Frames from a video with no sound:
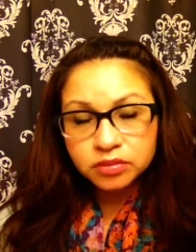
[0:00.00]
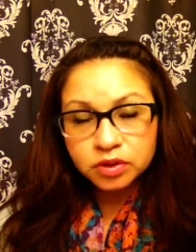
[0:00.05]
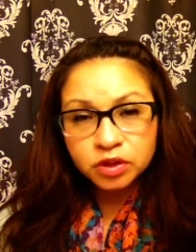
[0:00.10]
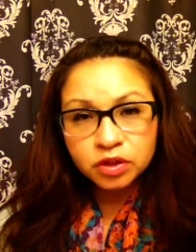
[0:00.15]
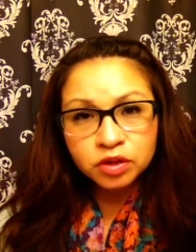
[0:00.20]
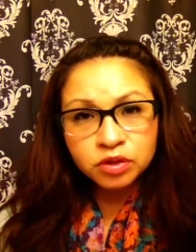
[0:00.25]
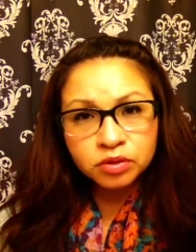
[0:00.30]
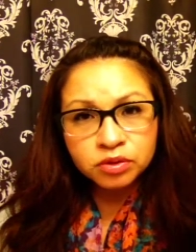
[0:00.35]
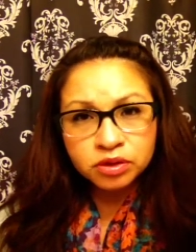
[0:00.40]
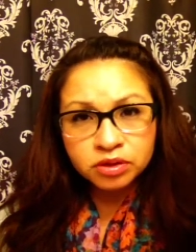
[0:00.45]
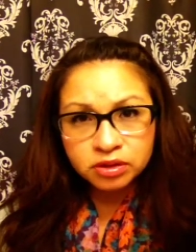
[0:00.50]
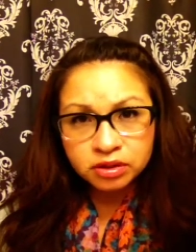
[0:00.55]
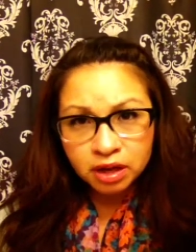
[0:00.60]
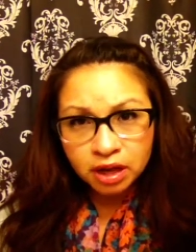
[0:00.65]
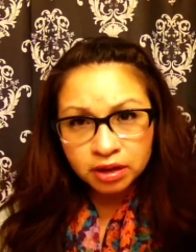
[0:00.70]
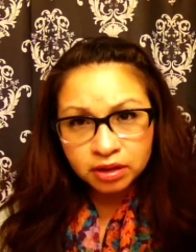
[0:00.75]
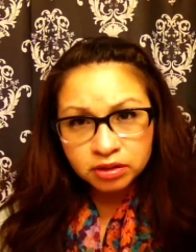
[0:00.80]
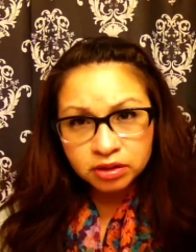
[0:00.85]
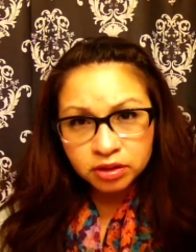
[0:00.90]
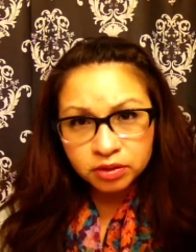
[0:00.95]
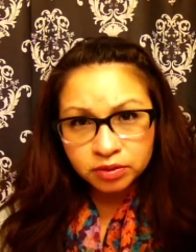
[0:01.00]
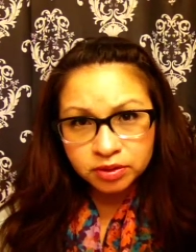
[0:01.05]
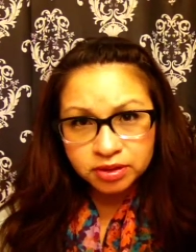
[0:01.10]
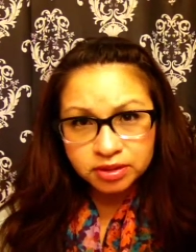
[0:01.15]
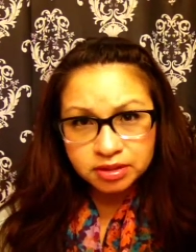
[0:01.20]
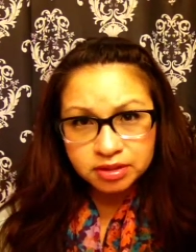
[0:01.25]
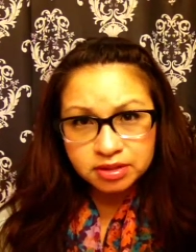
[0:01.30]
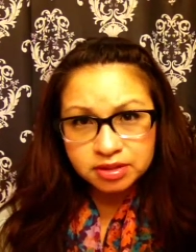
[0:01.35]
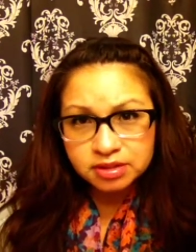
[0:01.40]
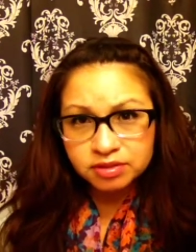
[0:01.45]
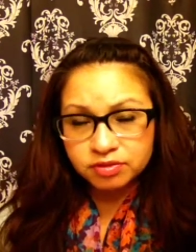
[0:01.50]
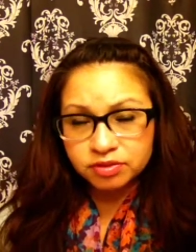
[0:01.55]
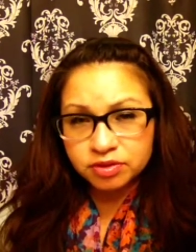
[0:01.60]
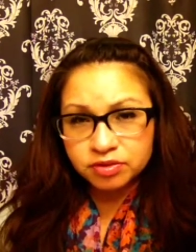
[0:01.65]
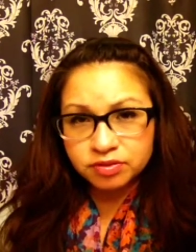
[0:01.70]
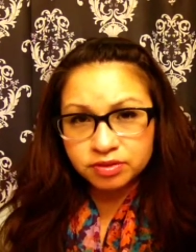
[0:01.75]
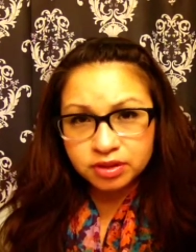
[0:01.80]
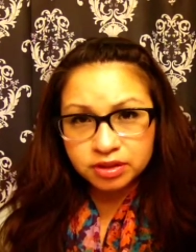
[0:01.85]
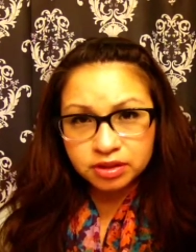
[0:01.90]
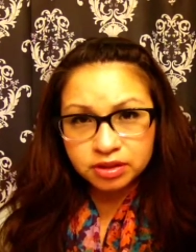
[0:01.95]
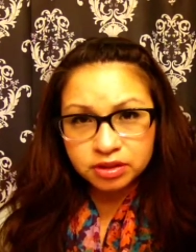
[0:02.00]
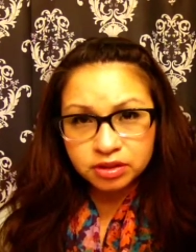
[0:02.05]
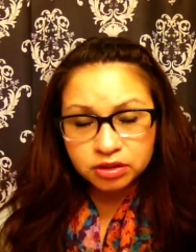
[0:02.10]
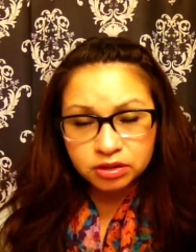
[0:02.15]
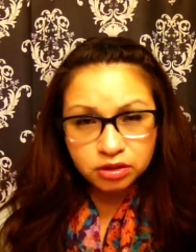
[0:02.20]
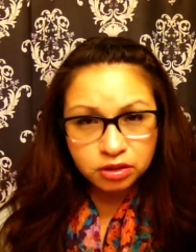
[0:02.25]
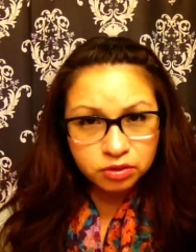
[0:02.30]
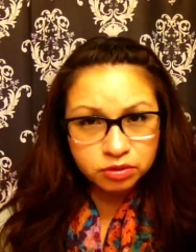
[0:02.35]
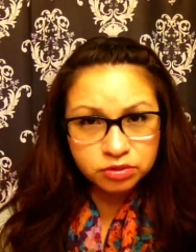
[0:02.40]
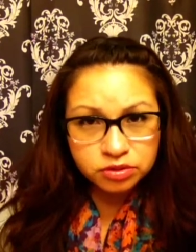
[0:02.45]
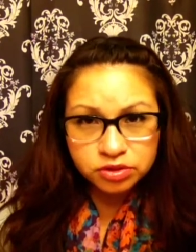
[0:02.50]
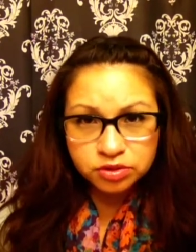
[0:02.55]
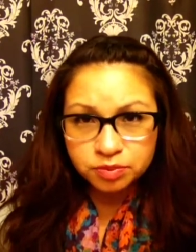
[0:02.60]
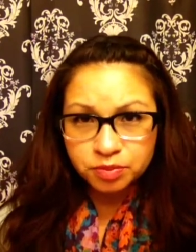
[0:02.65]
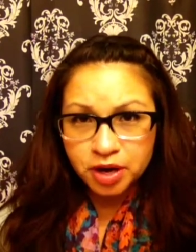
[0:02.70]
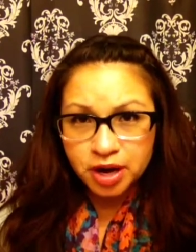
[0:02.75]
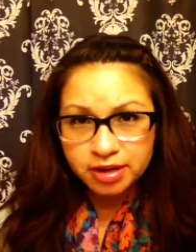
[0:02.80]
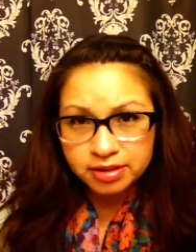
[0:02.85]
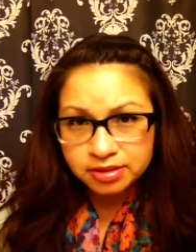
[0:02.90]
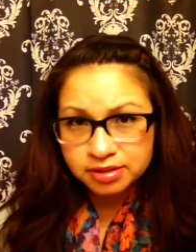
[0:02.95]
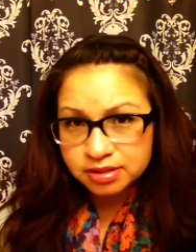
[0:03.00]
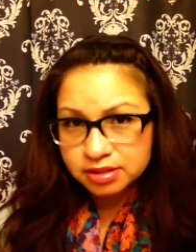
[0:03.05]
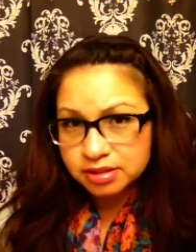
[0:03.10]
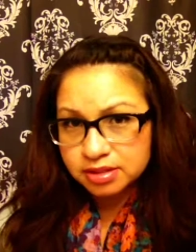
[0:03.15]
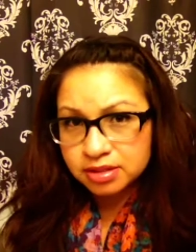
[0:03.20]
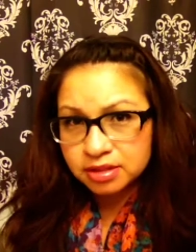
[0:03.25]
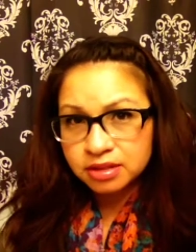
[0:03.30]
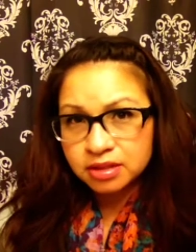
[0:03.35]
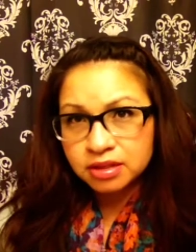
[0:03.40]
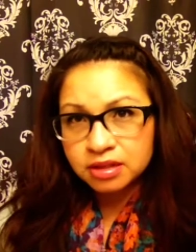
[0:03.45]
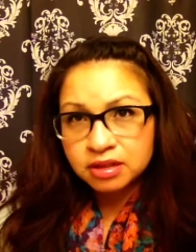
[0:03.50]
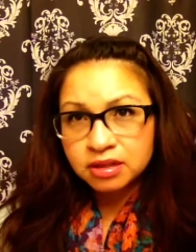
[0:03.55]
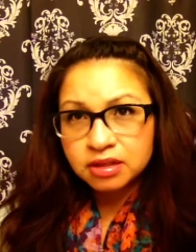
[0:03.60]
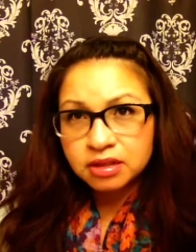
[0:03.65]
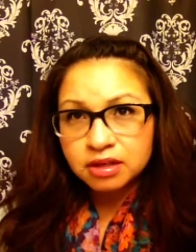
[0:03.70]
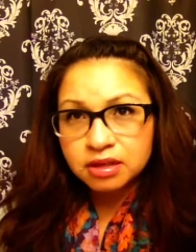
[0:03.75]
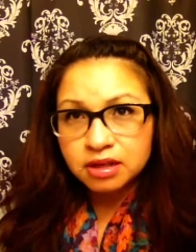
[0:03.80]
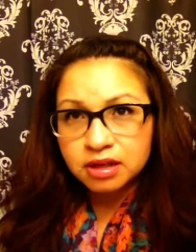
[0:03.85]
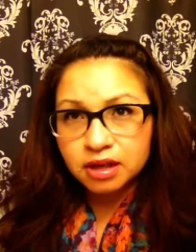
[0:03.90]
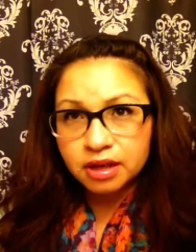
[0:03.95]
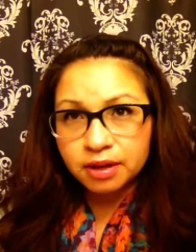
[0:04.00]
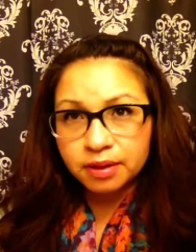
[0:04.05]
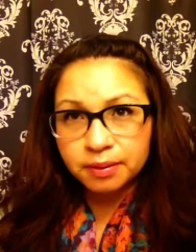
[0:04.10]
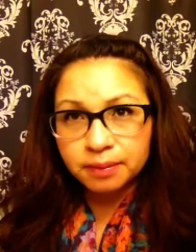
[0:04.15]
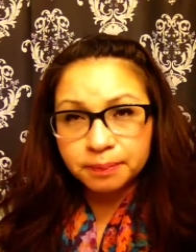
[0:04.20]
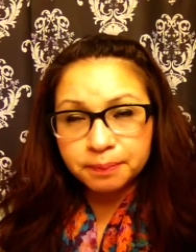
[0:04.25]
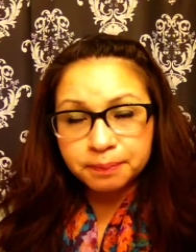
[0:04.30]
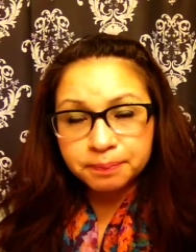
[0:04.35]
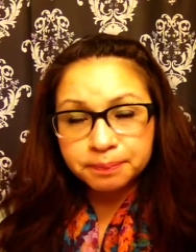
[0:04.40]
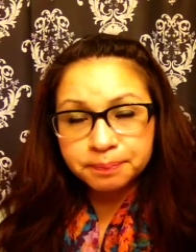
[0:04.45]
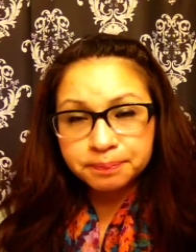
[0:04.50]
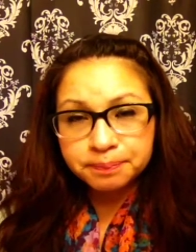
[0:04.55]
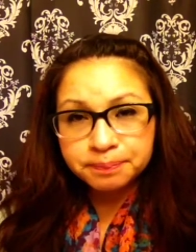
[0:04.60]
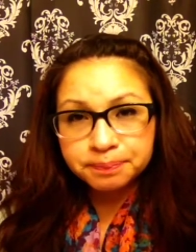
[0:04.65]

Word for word: you know you're not alone in this. If you're feeling alone, depressed, um,